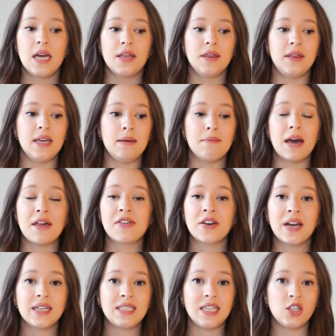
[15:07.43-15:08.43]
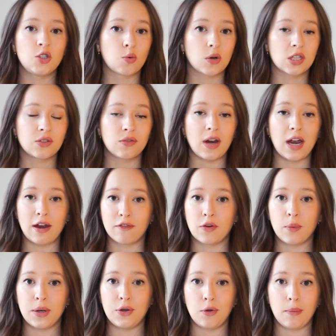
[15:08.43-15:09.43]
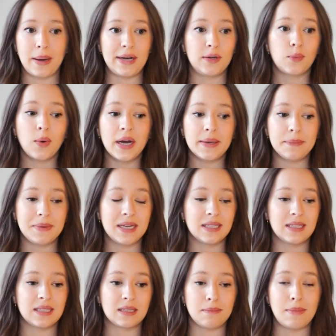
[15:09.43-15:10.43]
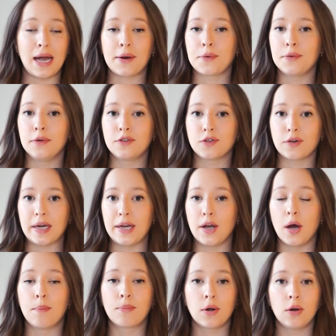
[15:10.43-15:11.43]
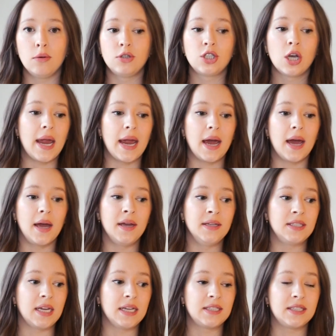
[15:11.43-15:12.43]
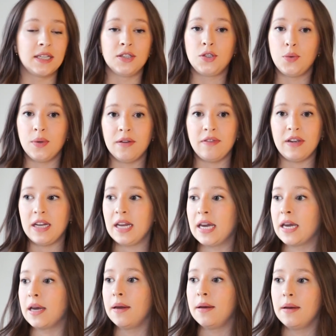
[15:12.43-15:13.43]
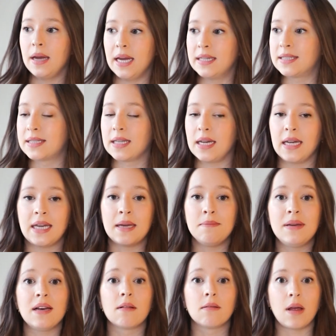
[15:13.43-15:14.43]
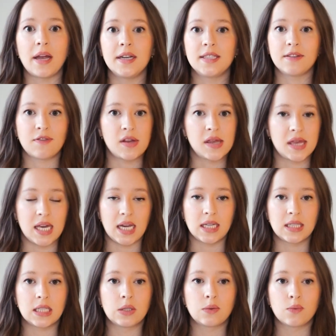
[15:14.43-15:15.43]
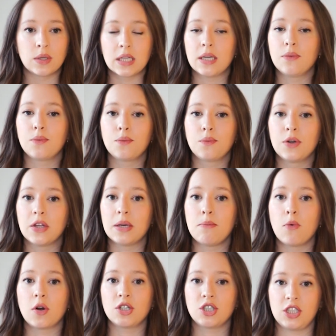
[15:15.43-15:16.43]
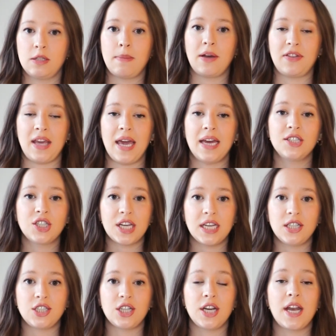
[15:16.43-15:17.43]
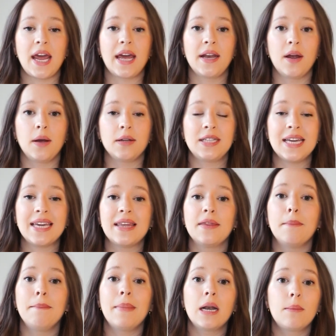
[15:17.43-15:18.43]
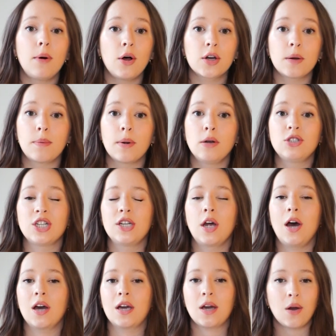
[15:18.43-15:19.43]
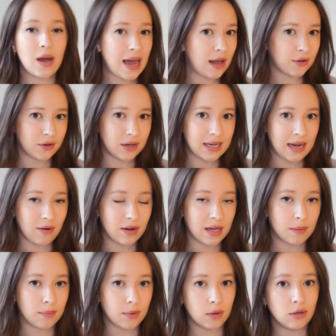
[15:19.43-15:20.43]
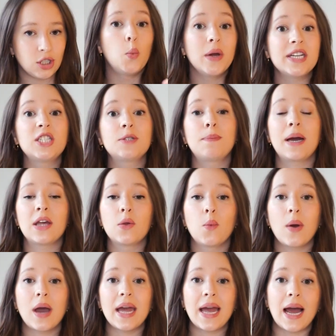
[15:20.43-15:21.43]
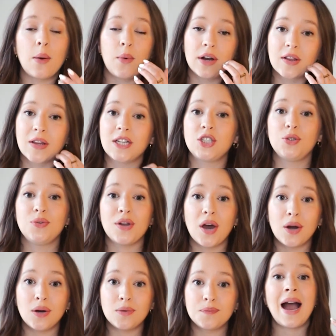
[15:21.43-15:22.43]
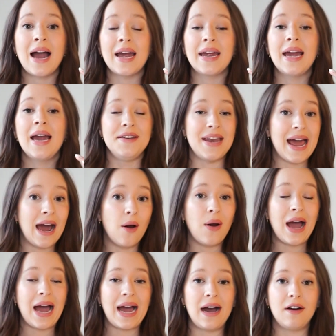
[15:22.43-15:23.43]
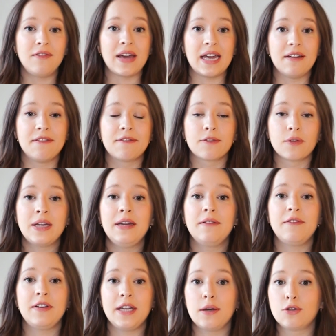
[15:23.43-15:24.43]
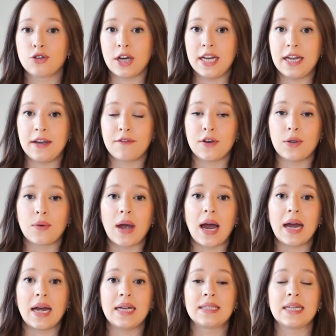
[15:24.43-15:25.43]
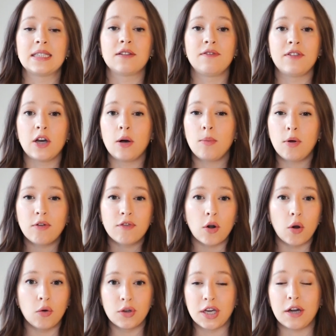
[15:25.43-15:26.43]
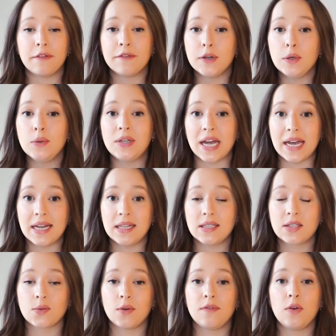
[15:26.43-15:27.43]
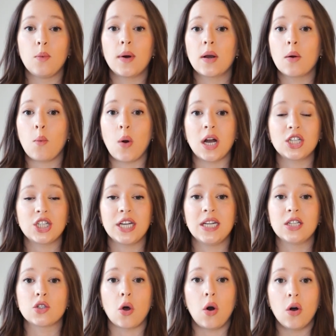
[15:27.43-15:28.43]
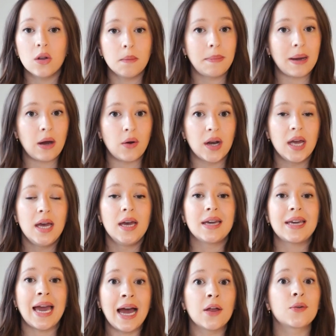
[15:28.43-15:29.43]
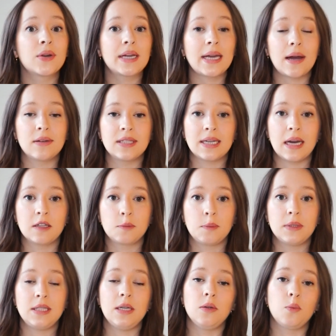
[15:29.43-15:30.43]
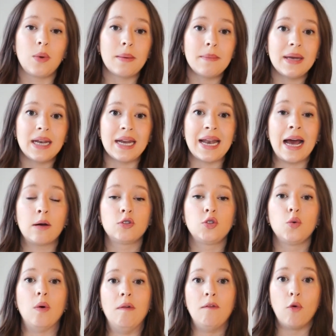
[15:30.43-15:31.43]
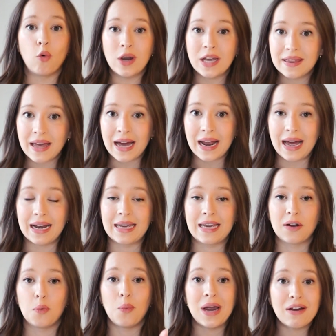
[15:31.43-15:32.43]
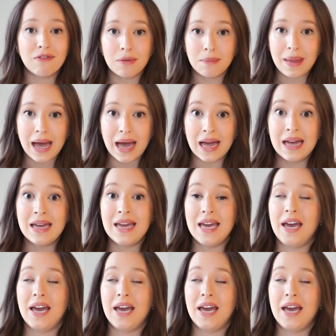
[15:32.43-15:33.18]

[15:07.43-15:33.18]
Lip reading: The method I teach works for everyone no matter what because it's a macronutrient approach and it's intuitive eating. It can be a lot of different things. It's really more just about the education and taking the metabolic approach and not a calorie counting approach, which by the way, I wanna let you know, I now have a free video training for you guys. It's available for only a few days. So if you wanna watch it, it's all about calorie counting as petite women and how to avoid that, how to get away from that.